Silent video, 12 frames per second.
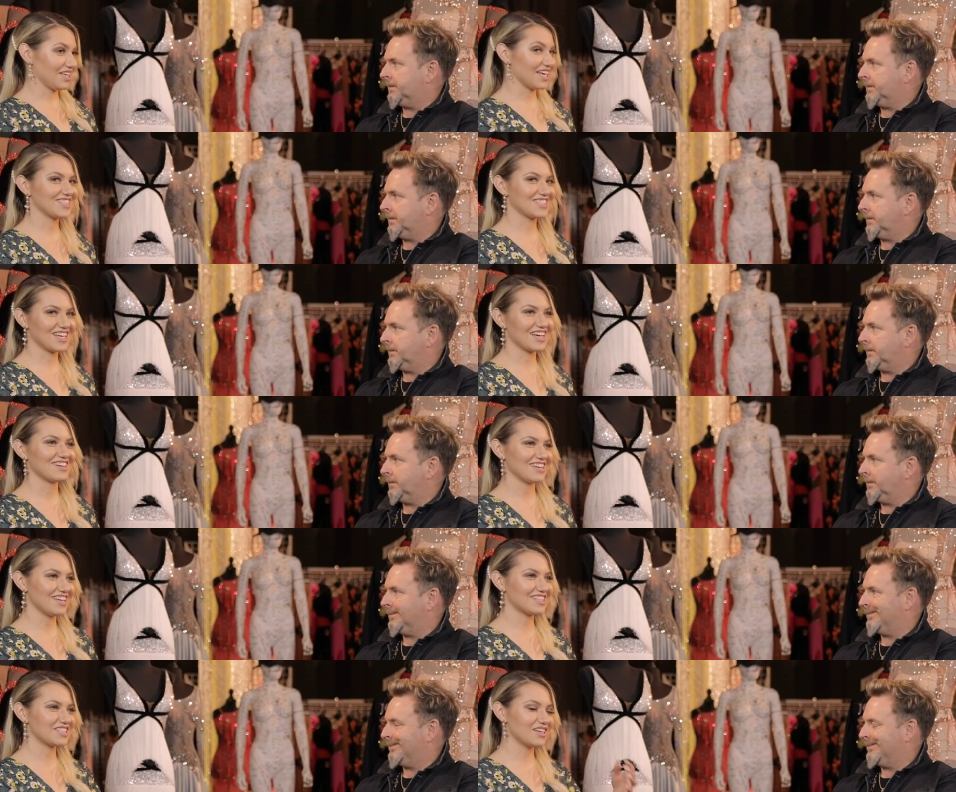Speaker 1: Yes,
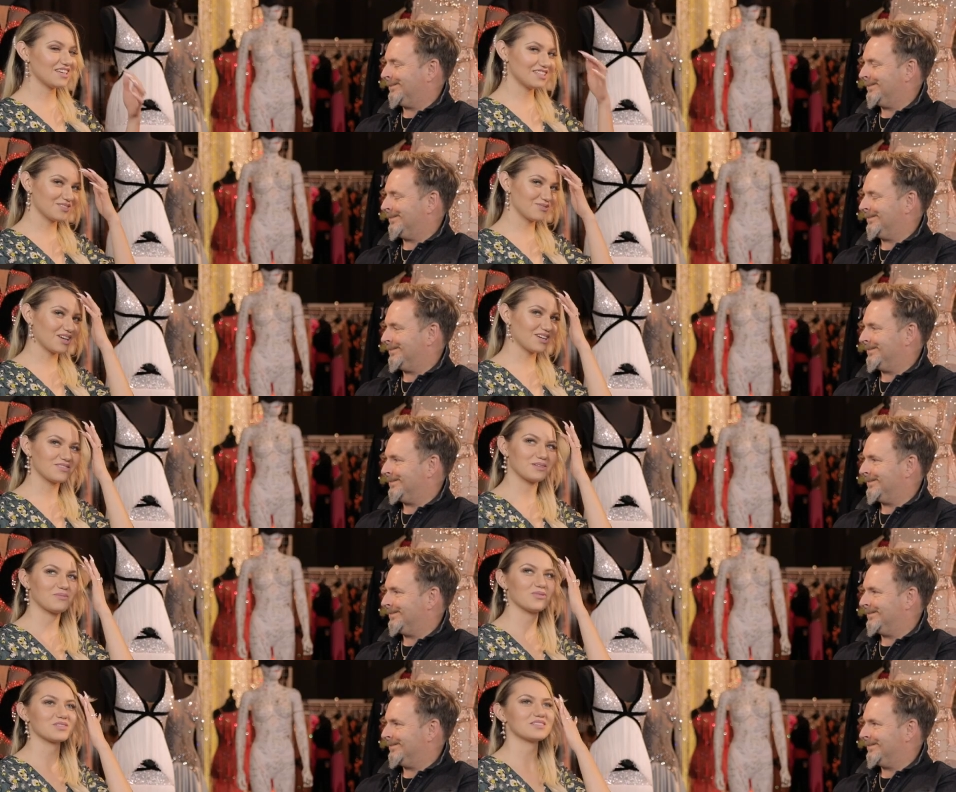it's a, it's one of
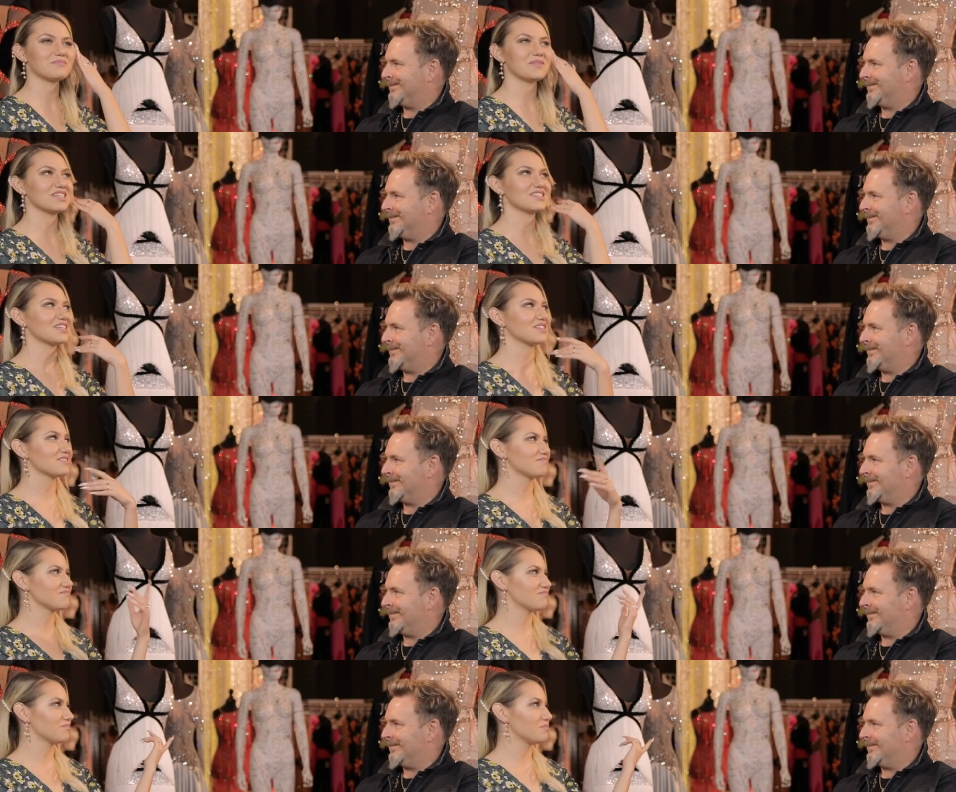the most amazing
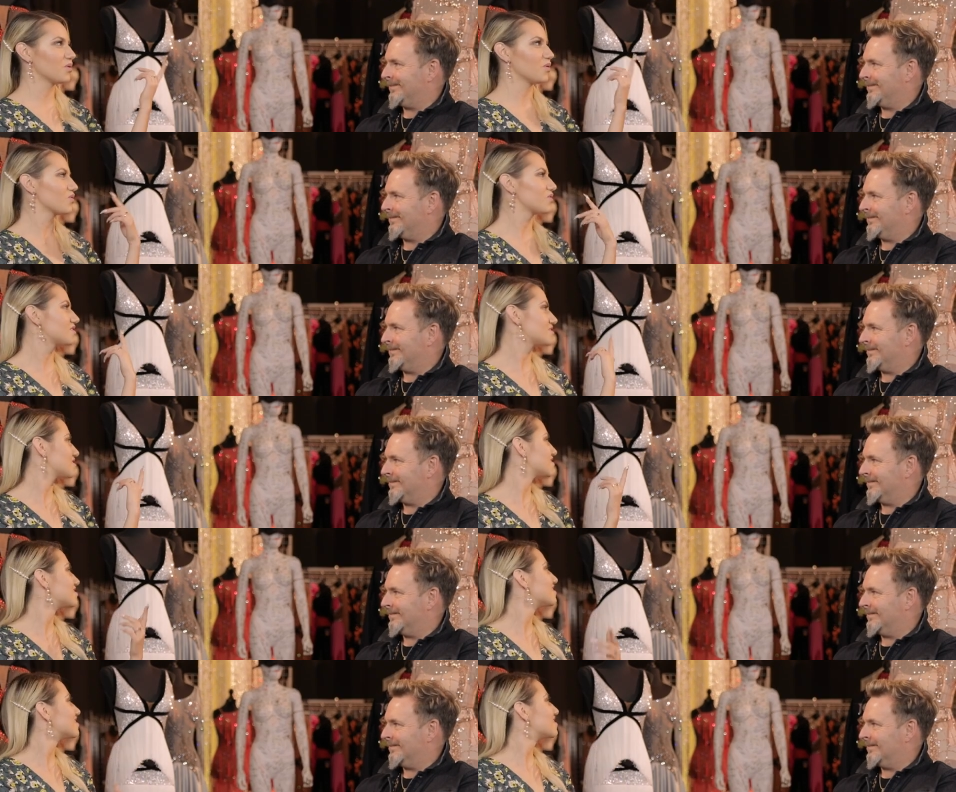booths.
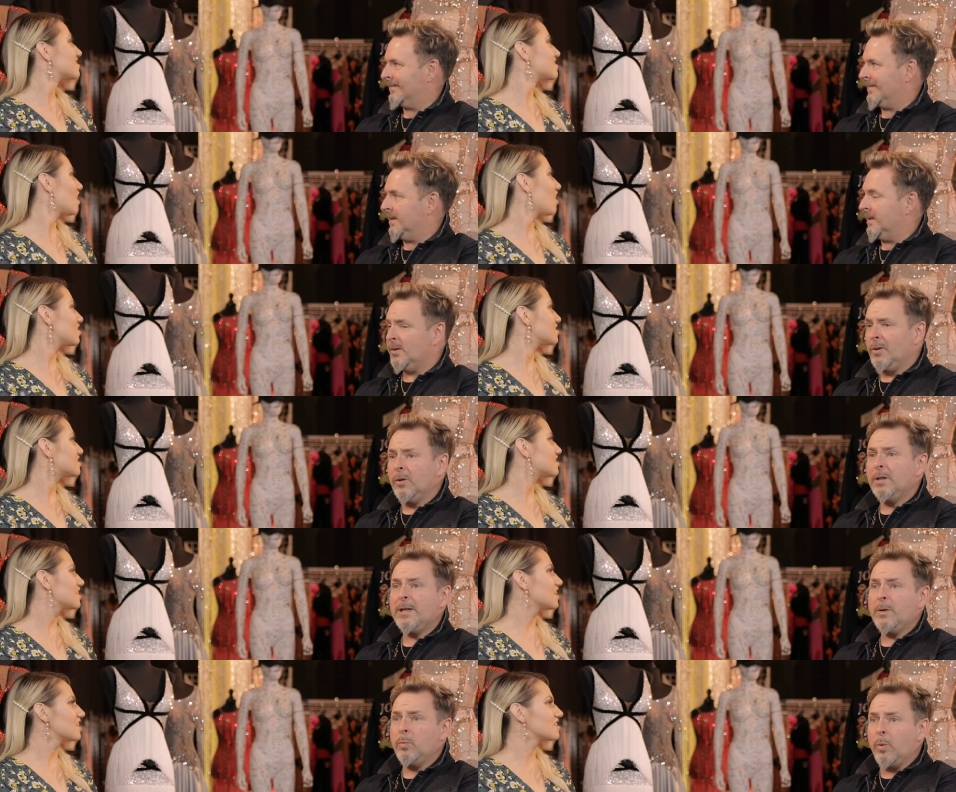
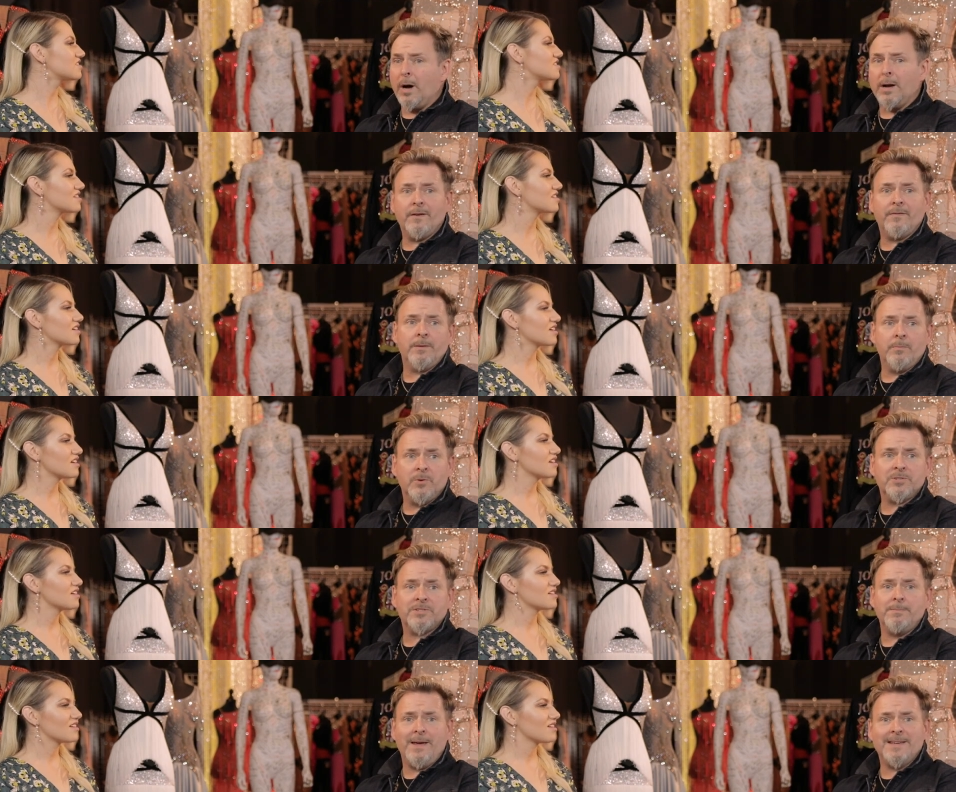Honestly, only one of
Speaker 2: the
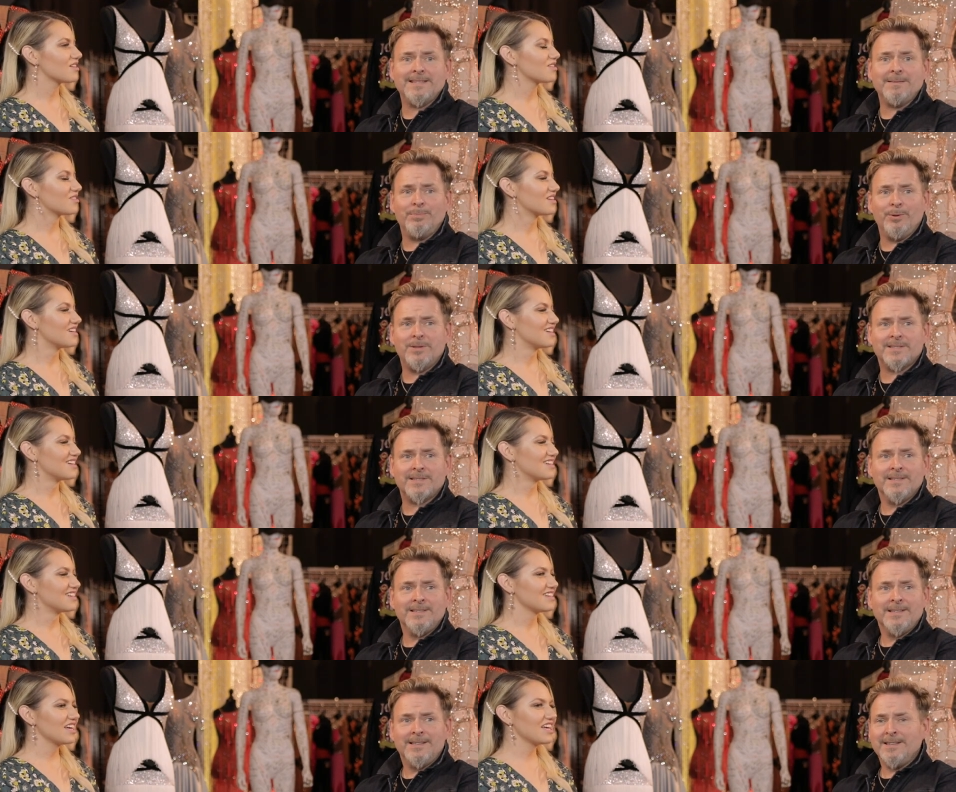most amazing
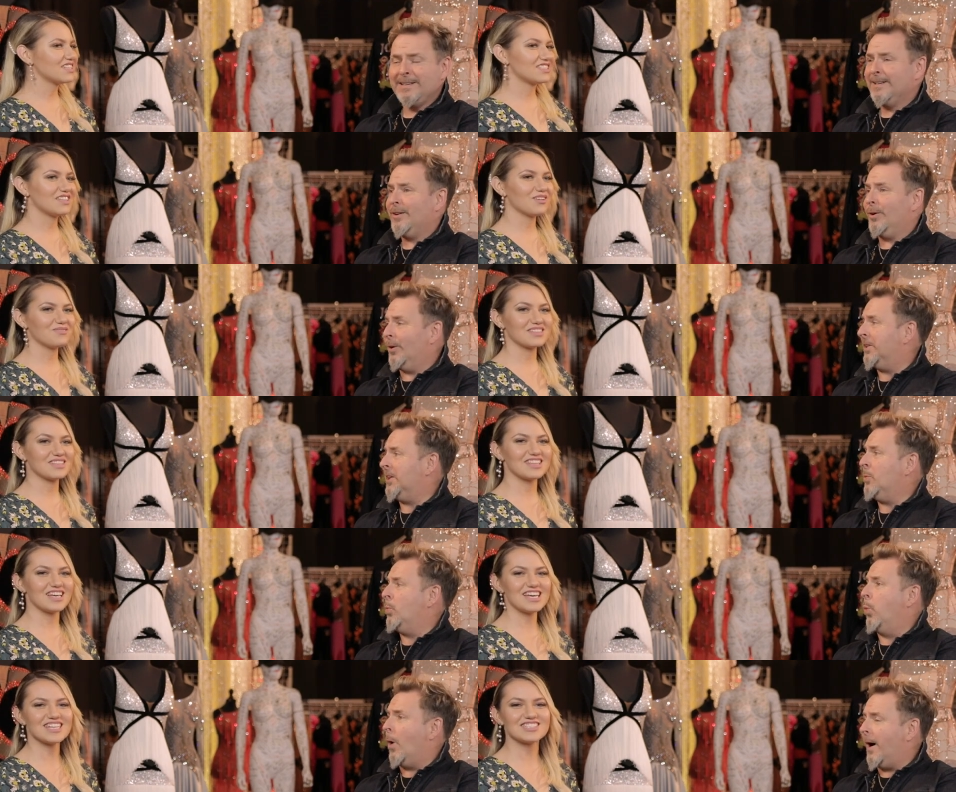booths. It's the
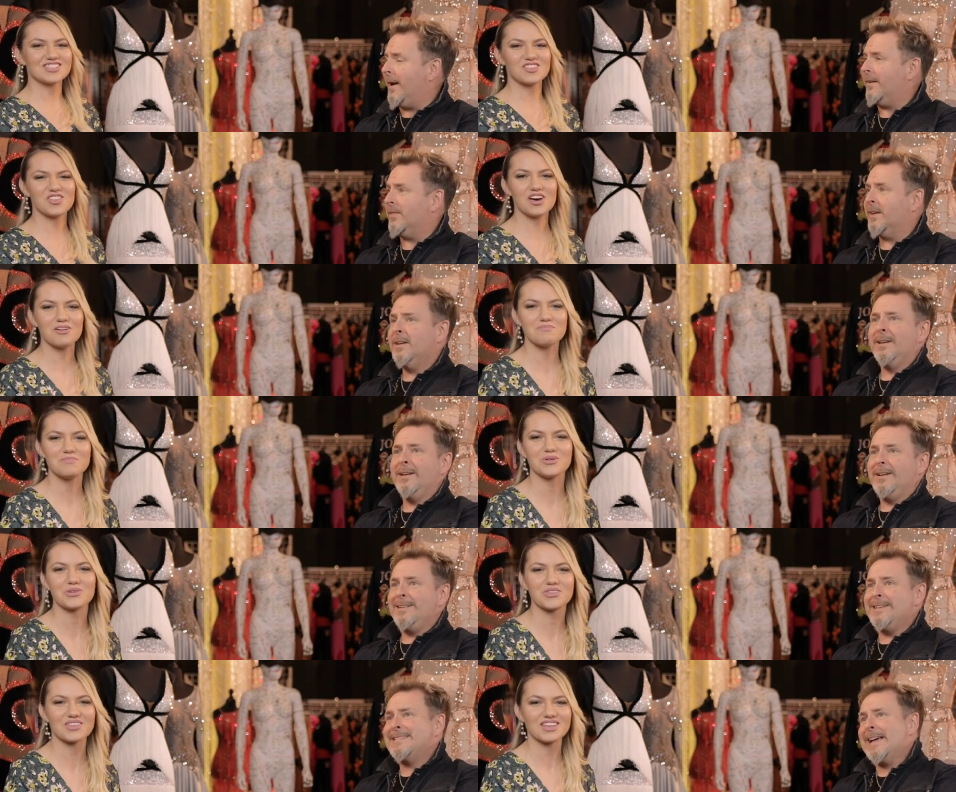only it's one of the, the
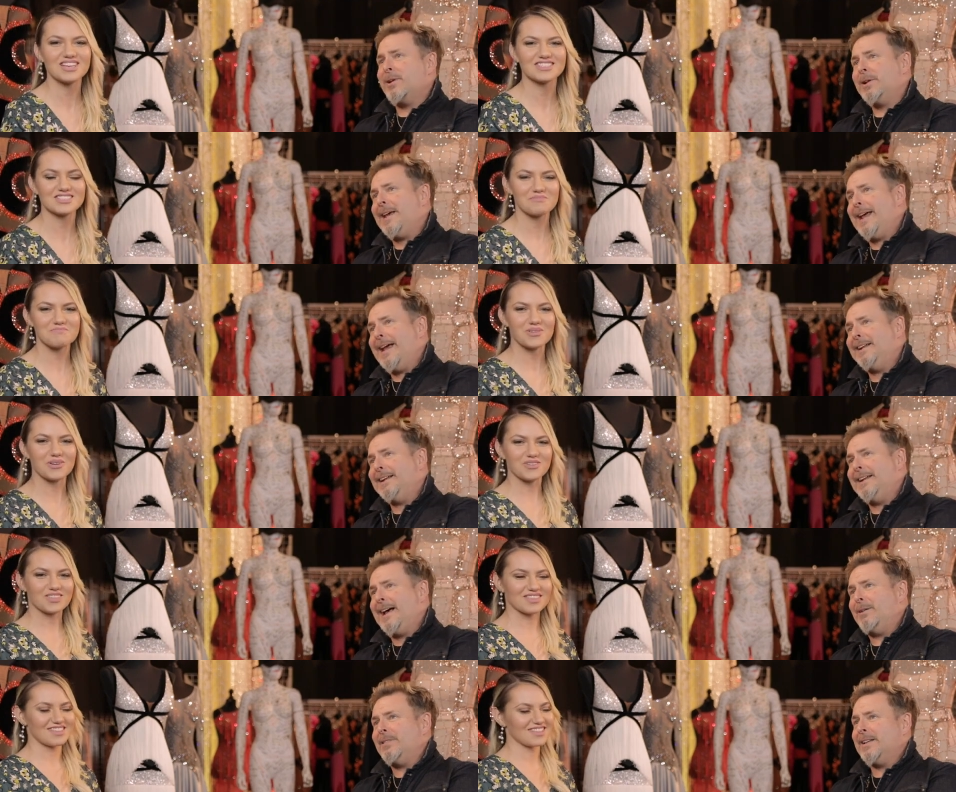booths. Is that going to get
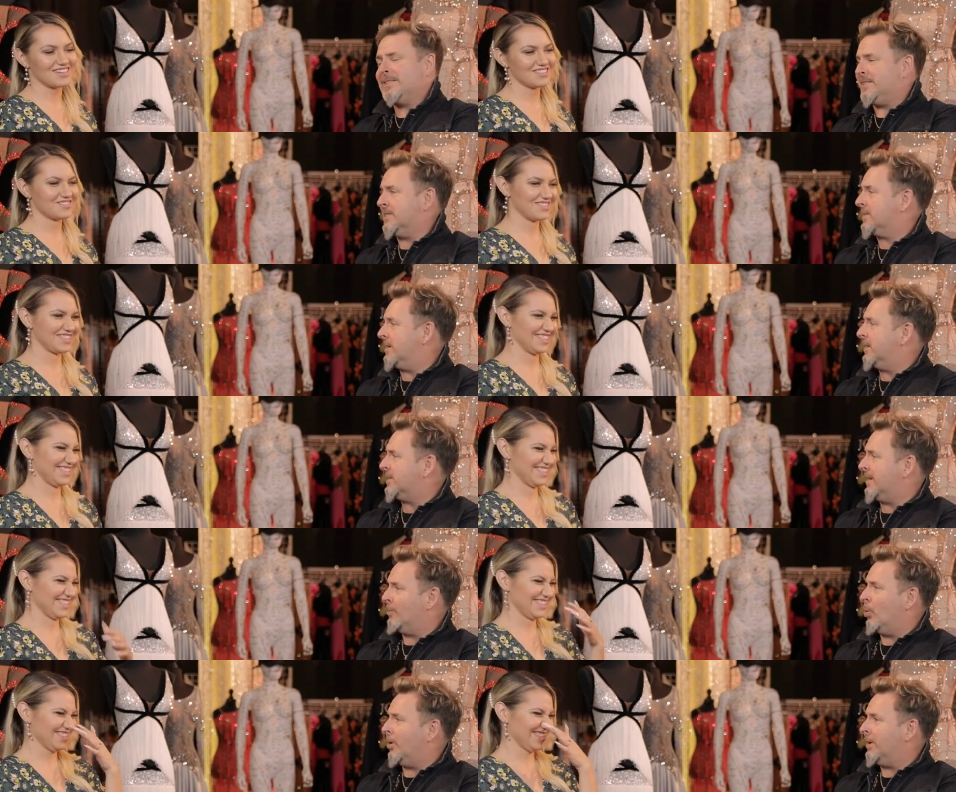edited booth. out? That's
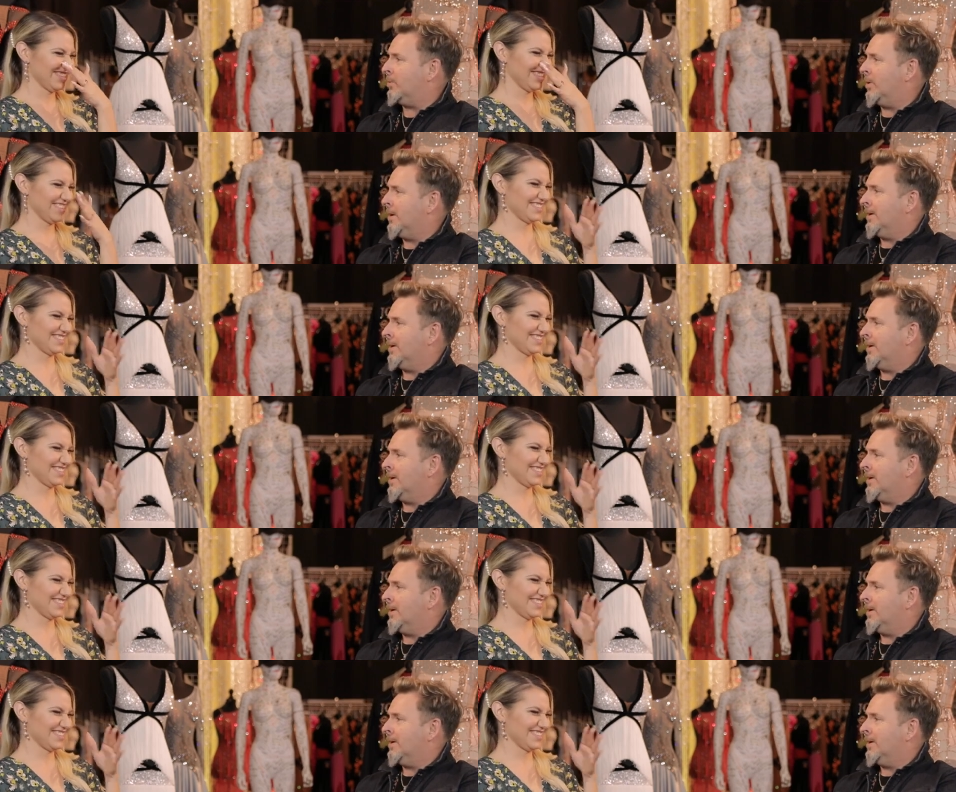disgusting. Only,